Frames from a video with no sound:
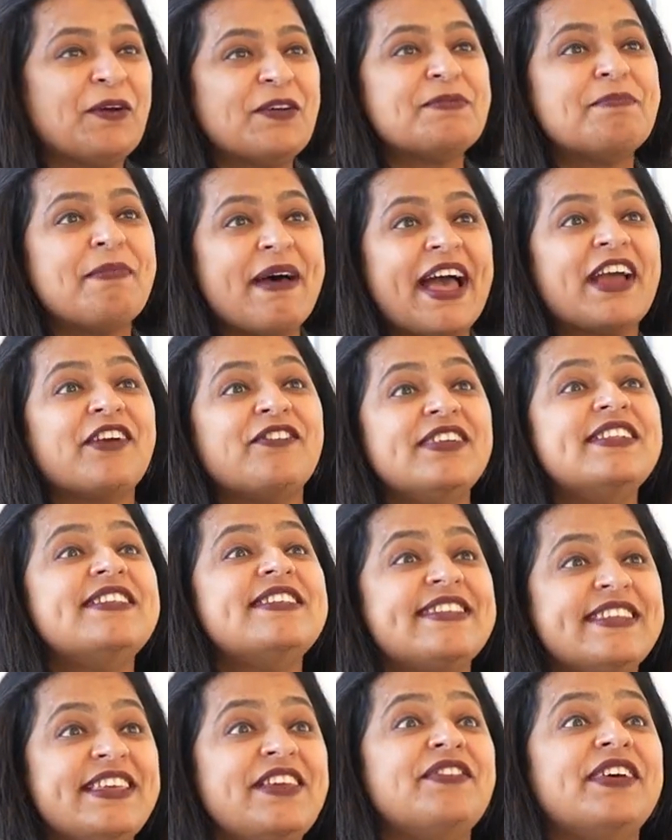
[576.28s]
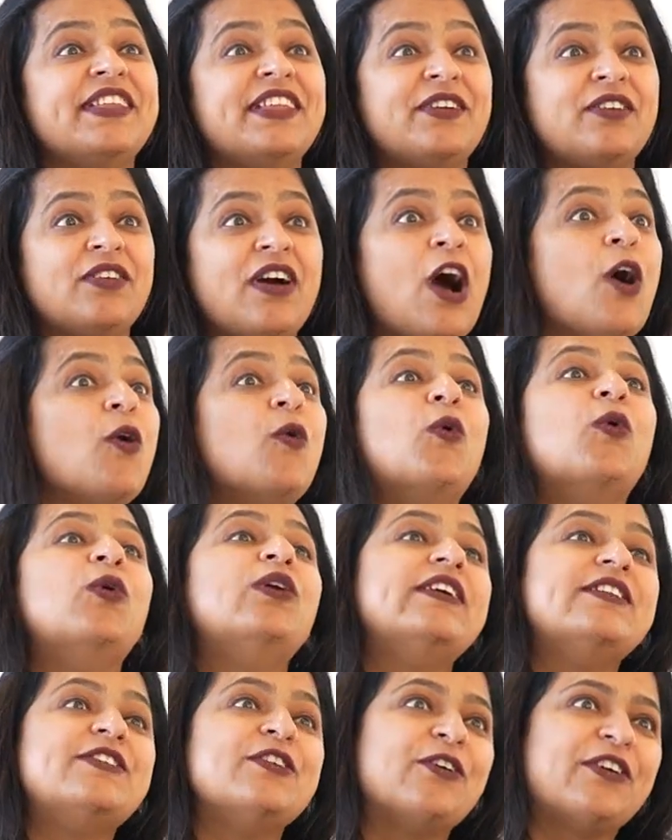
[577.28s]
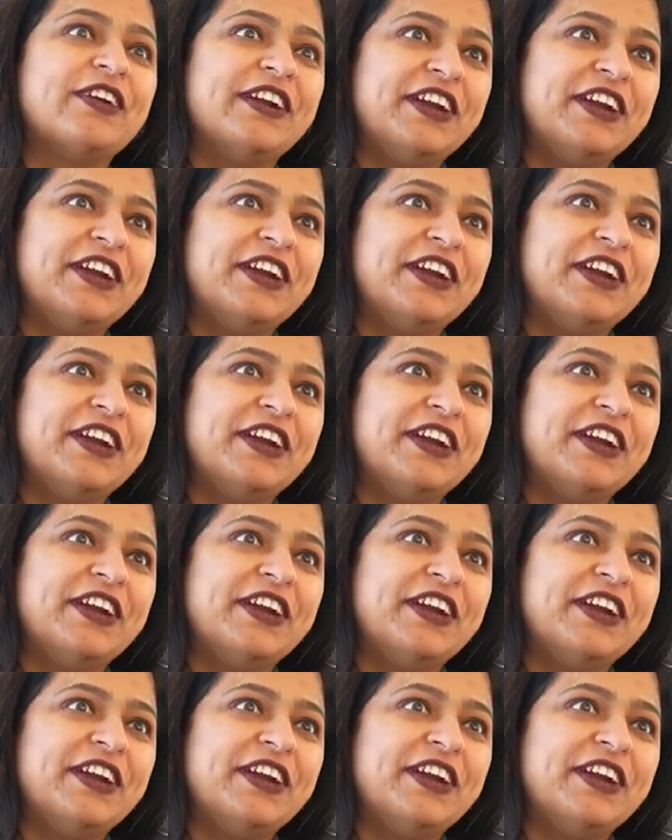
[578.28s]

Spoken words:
Because bank will see how old is your